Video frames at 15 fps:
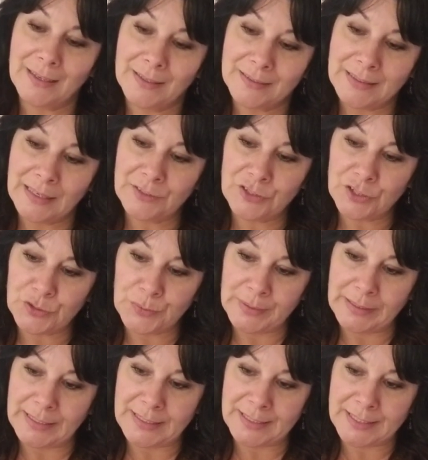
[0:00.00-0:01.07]
not just
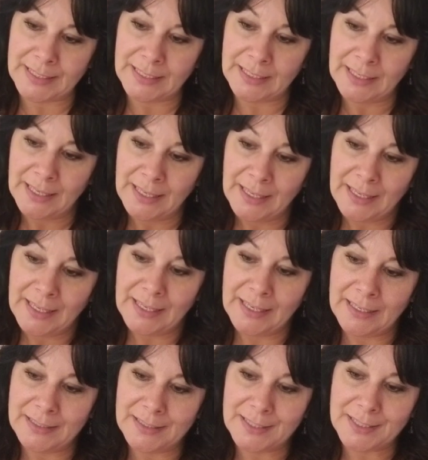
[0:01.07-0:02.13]
releasing,
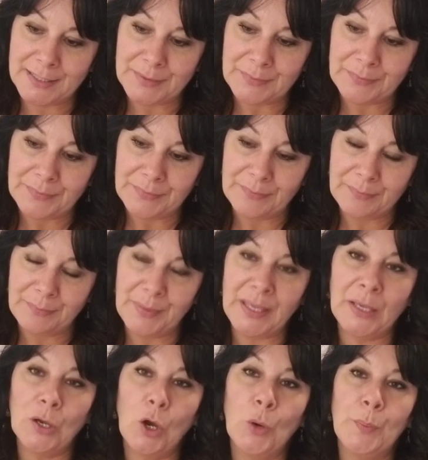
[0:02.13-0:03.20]
it's
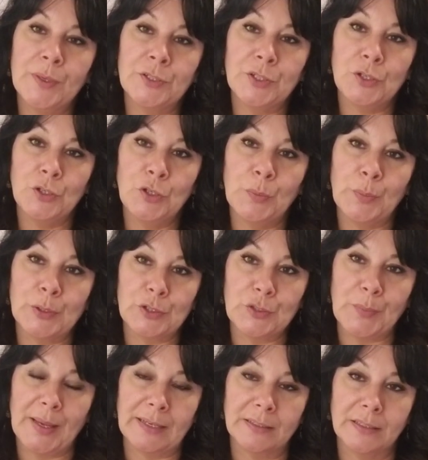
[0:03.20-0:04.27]
being open to new
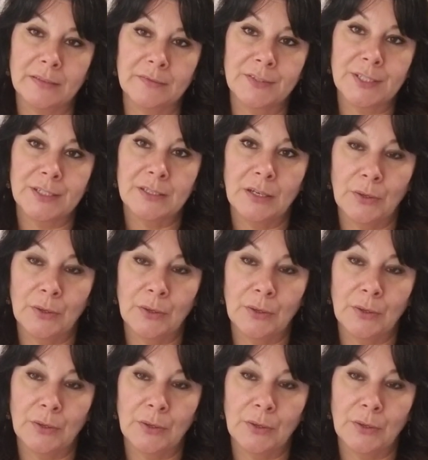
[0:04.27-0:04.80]
perspectives.